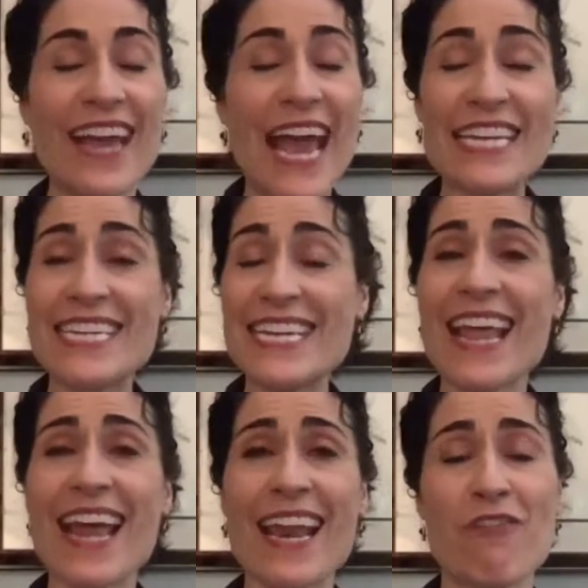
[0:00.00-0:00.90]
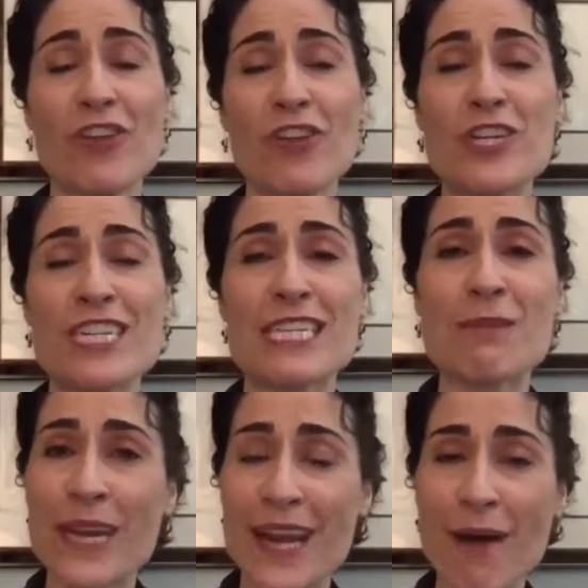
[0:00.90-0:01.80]
And didn't that evolution
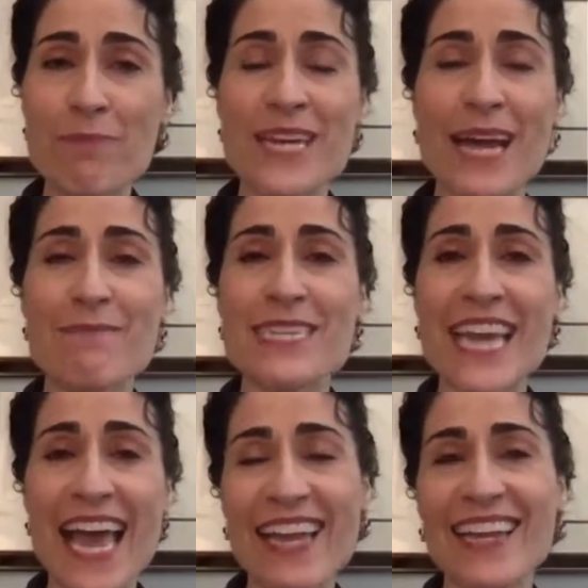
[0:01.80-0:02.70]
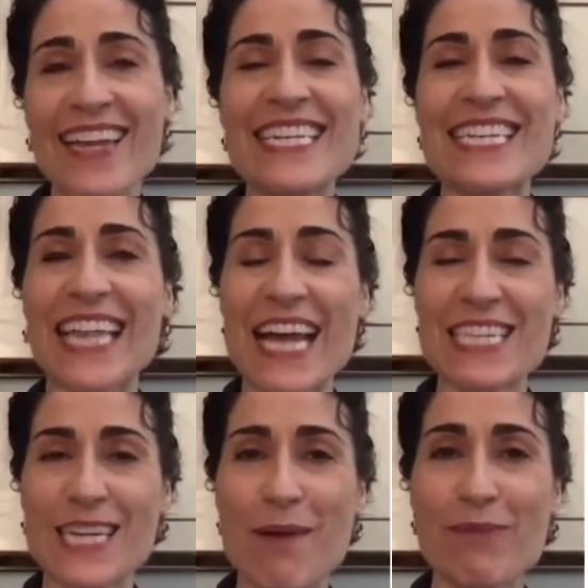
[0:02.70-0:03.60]
speed up times 10 in these
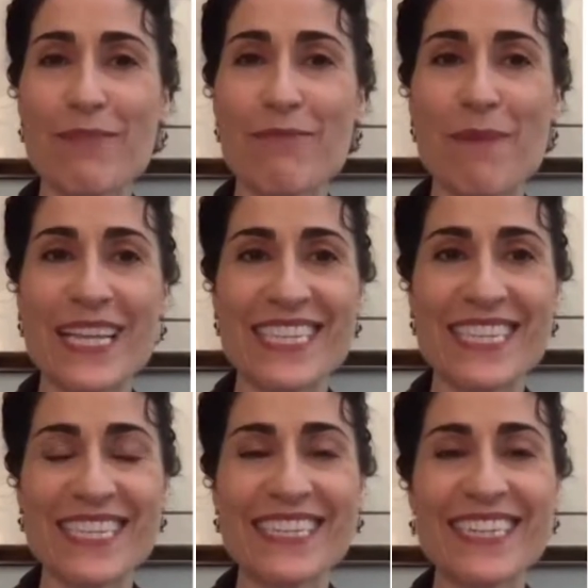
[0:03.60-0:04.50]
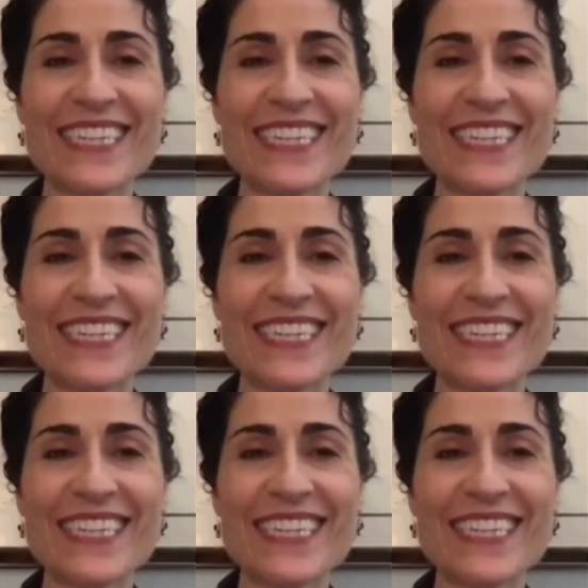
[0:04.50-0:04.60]
last couple of months?